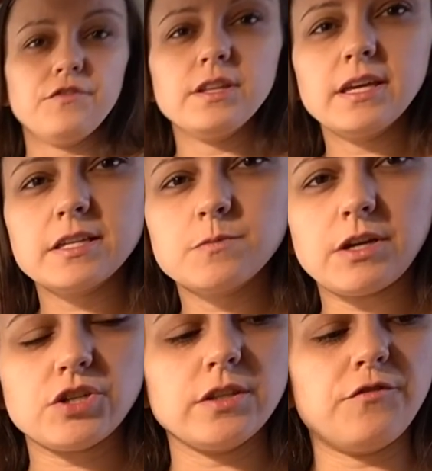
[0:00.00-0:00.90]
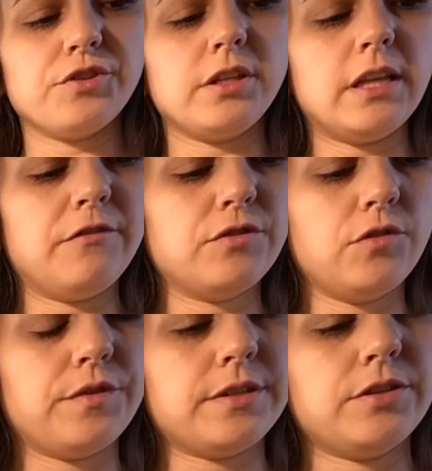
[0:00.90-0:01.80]
feel like, especially for the
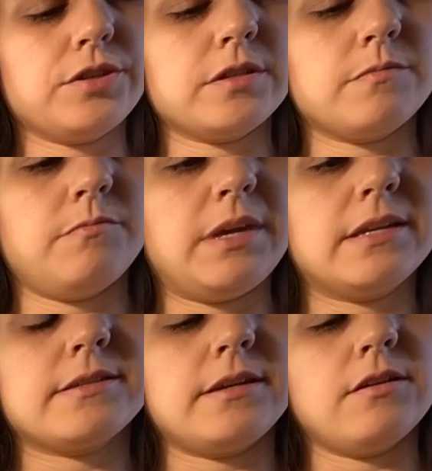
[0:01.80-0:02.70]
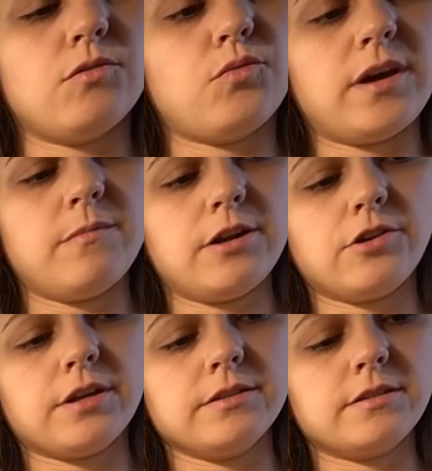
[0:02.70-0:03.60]
leftovers, it just makes it a way
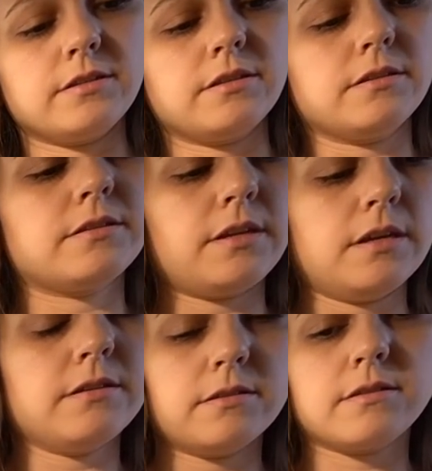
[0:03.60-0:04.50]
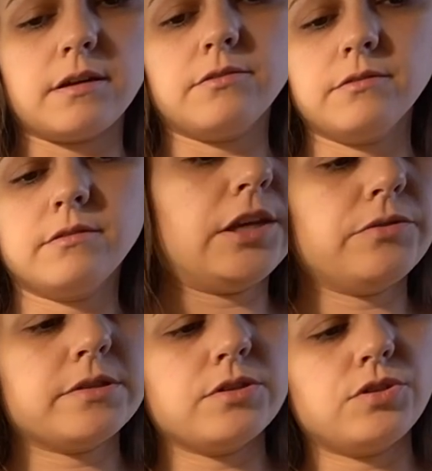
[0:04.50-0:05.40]
better consistency. So, I
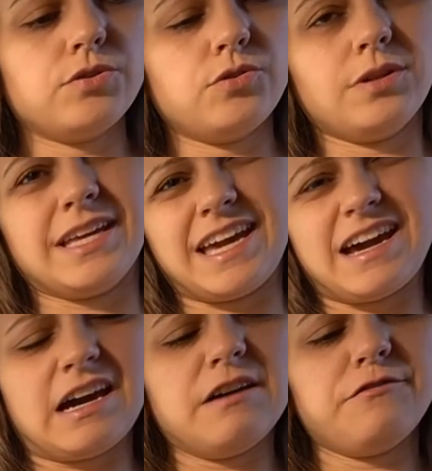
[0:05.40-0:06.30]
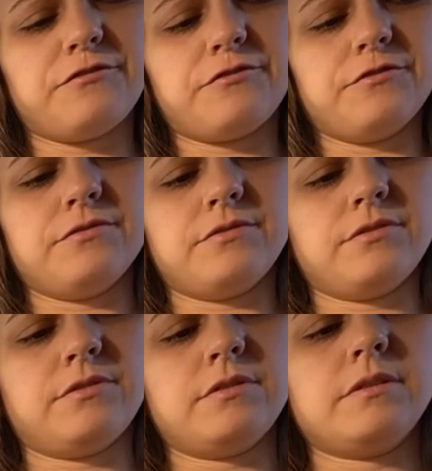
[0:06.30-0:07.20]
used to do like half,
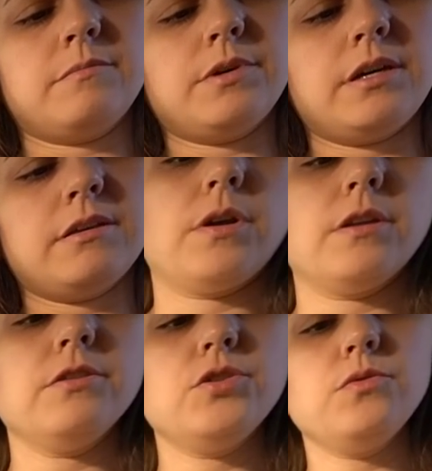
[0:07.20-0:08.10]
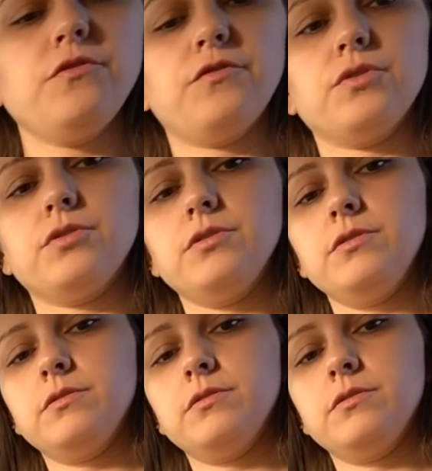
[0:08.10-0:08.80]
but we're gonna do a full.